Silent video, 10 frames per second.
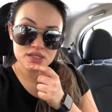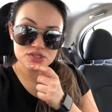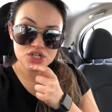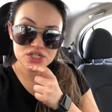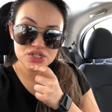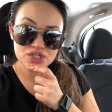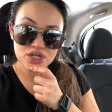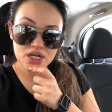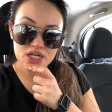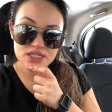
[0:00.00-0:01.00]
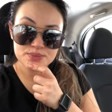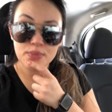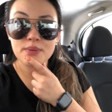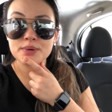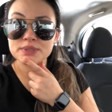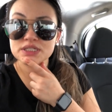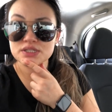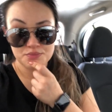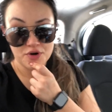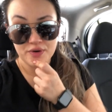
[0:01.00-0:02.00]
I'll chat to you guys probably
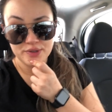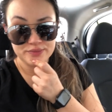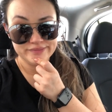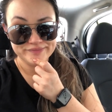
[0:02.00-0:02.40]
tomorrow.